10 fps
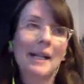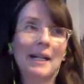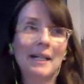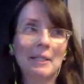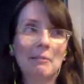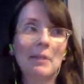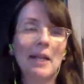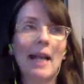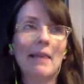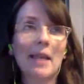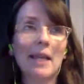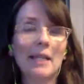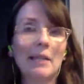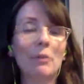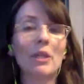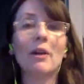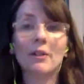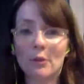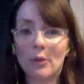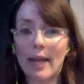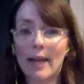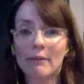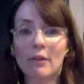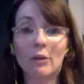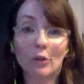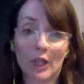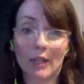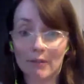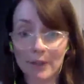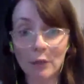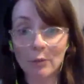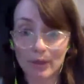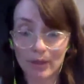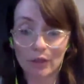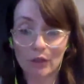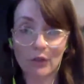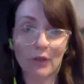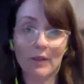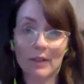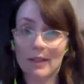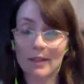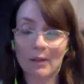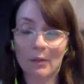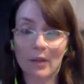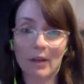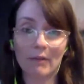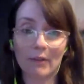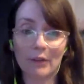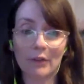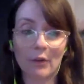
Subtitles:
And then we also have coaching and video production services that we offer.